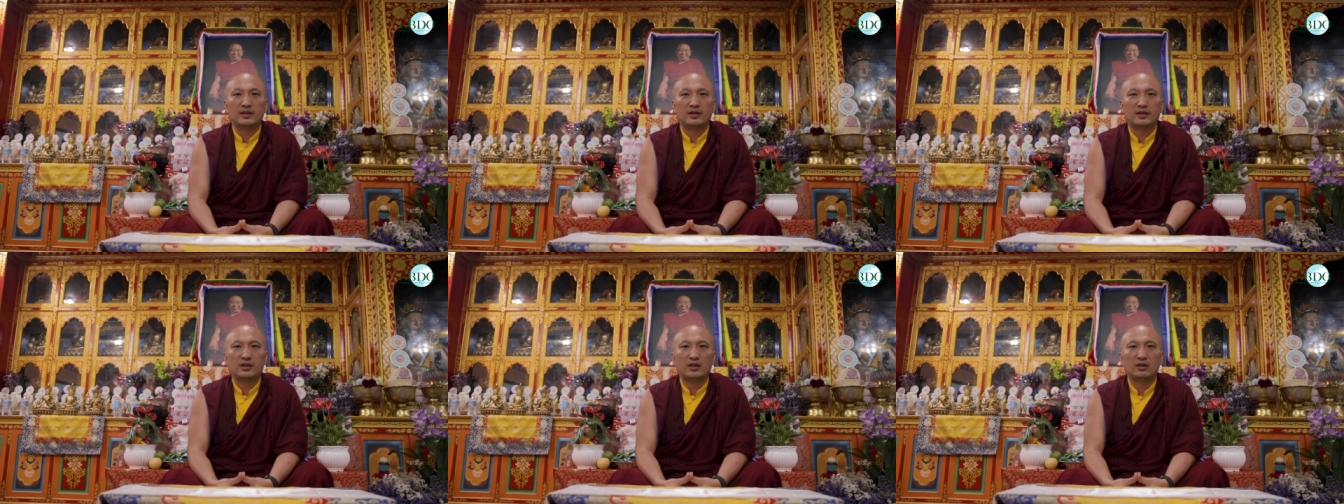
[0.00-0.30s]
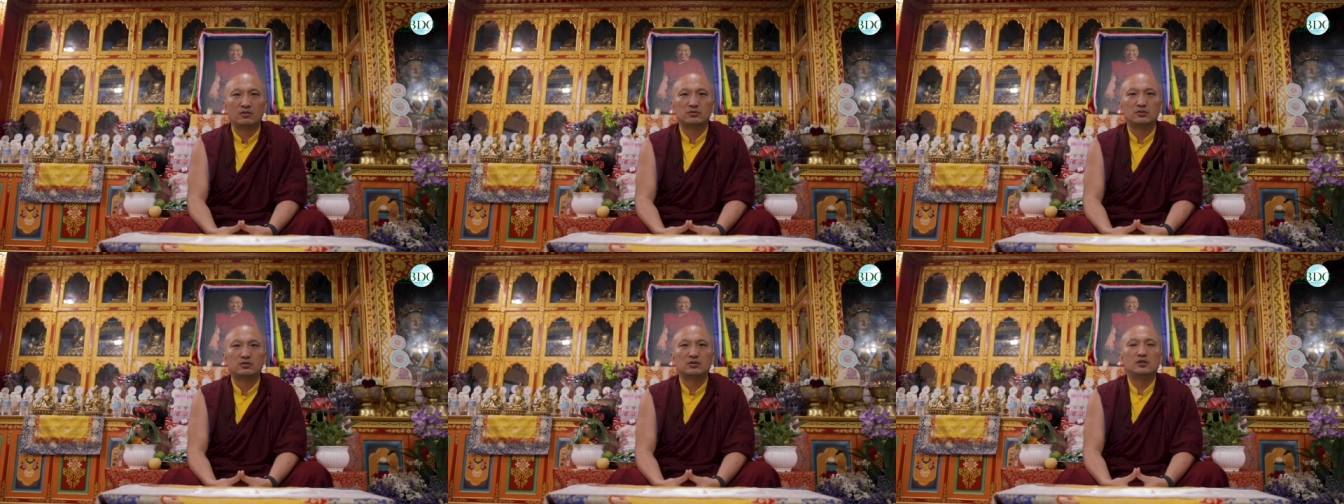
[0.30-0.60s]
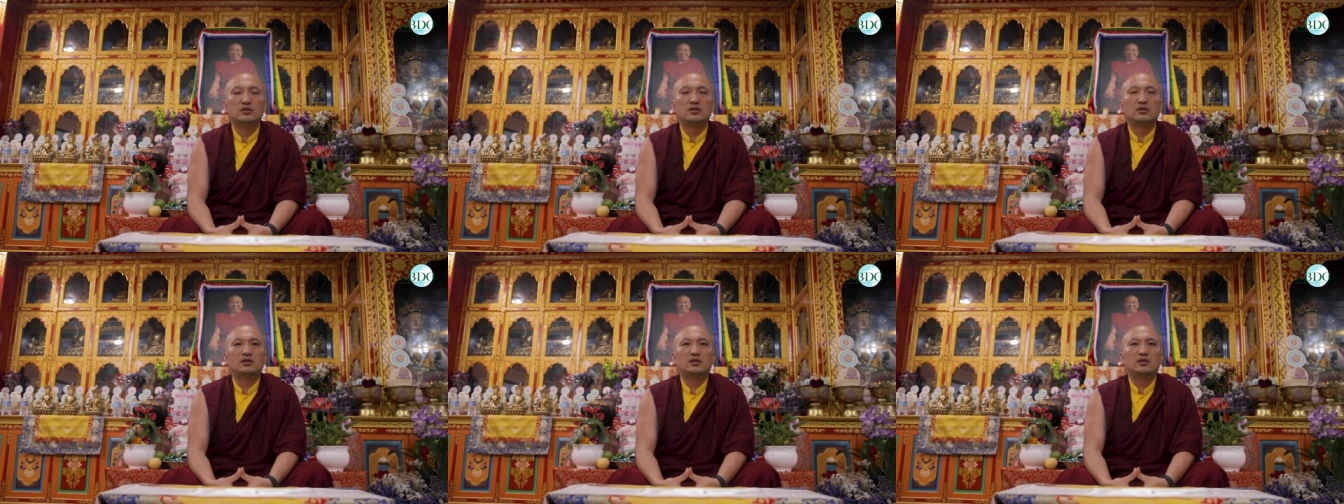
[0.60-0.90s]
around
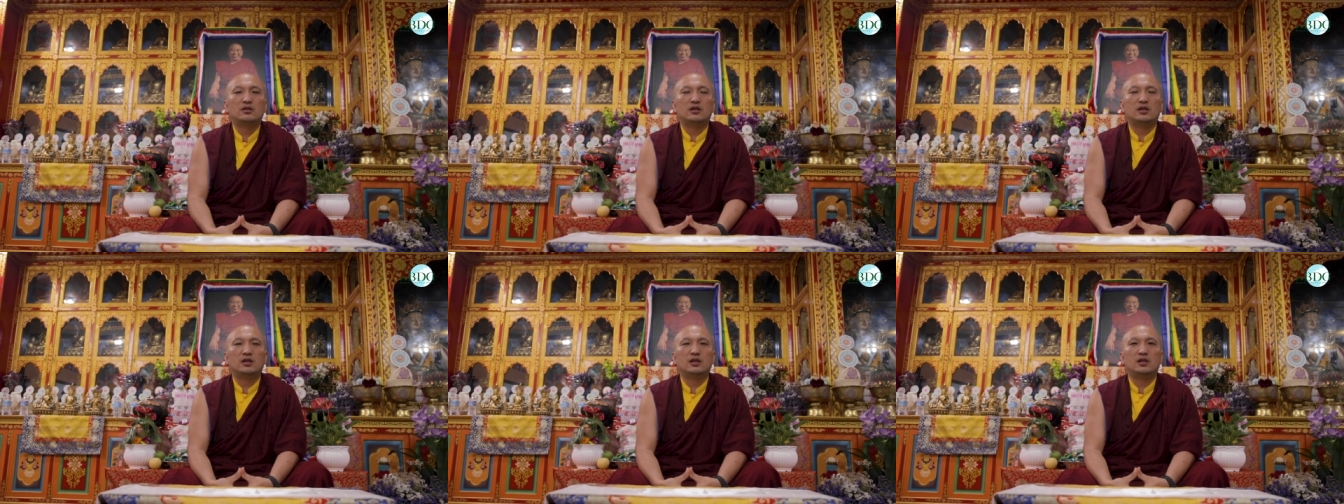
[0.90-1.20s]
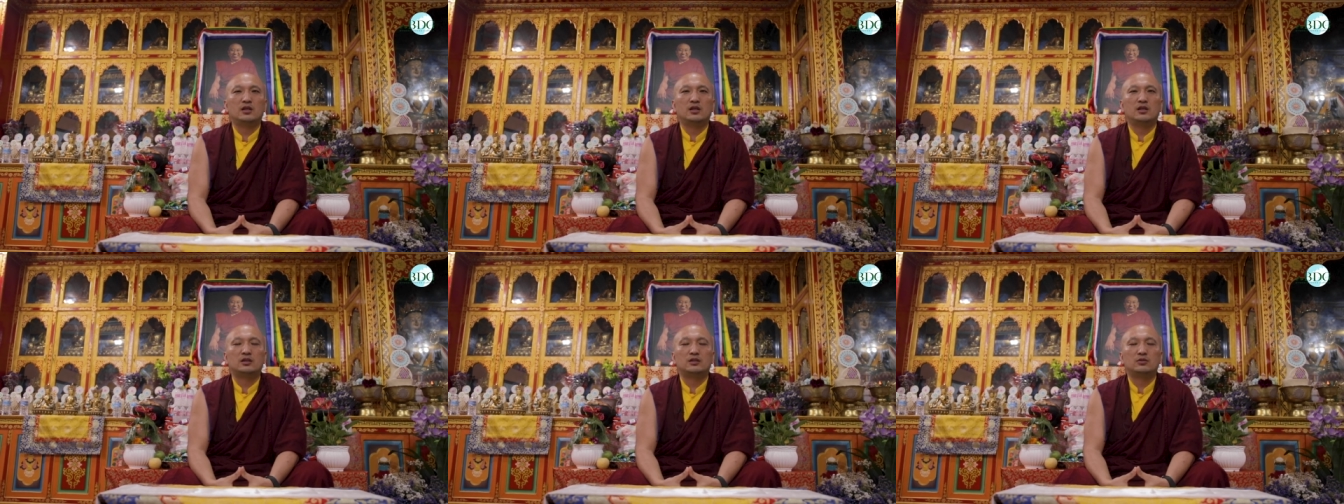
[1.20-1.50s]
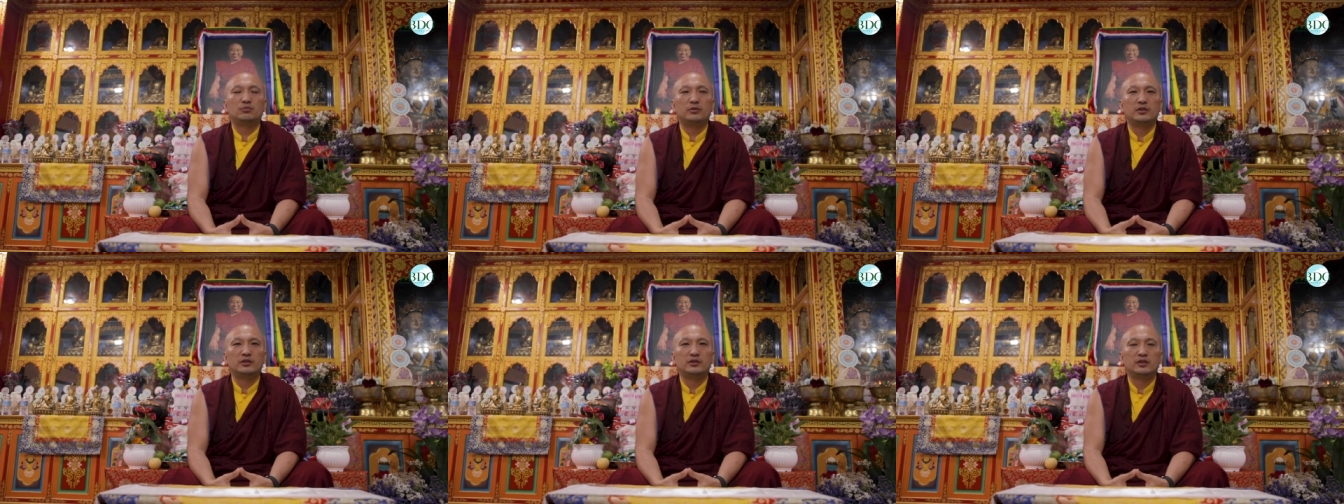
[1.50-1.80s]
and
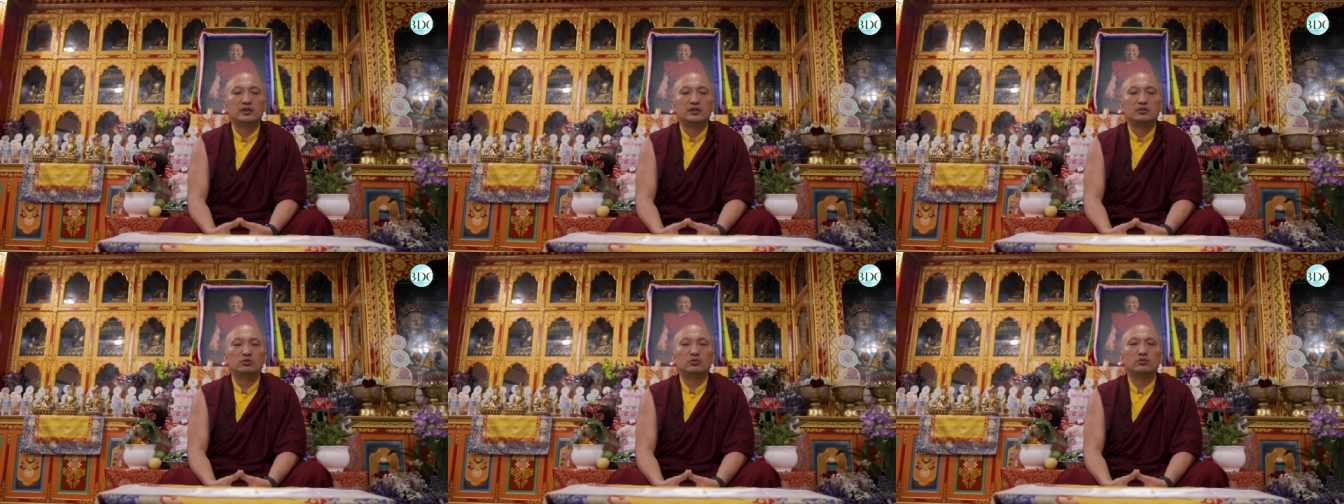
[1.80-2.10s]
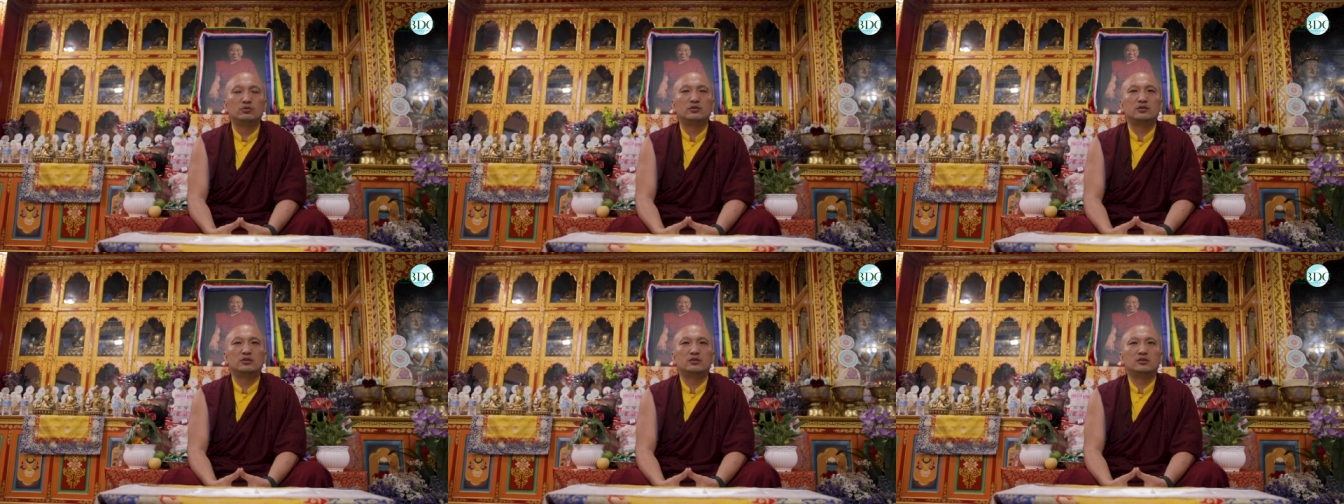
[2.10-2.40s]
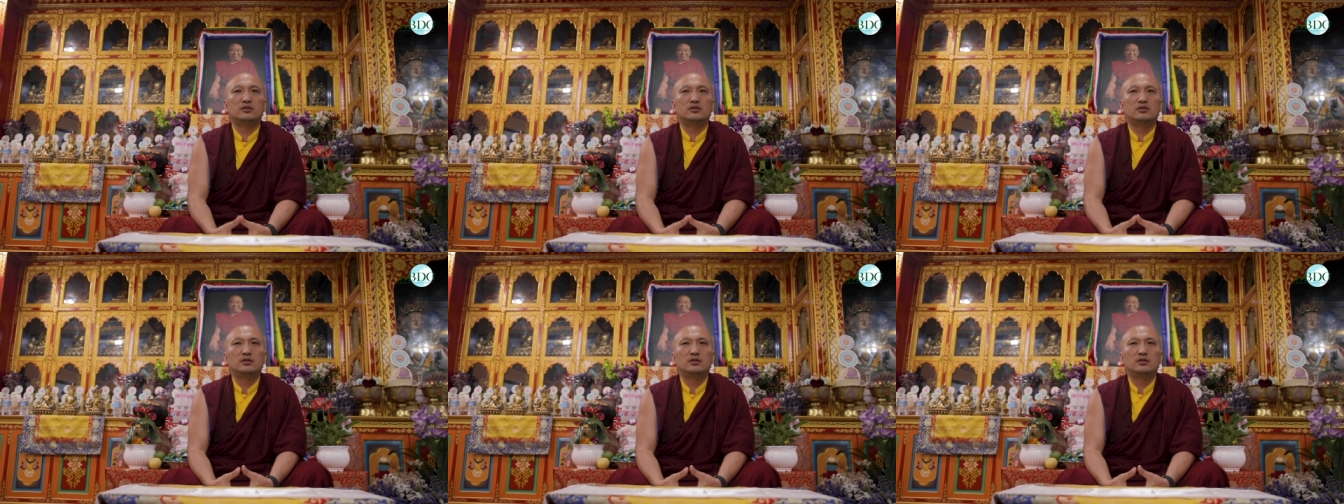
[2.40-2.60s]
when they don't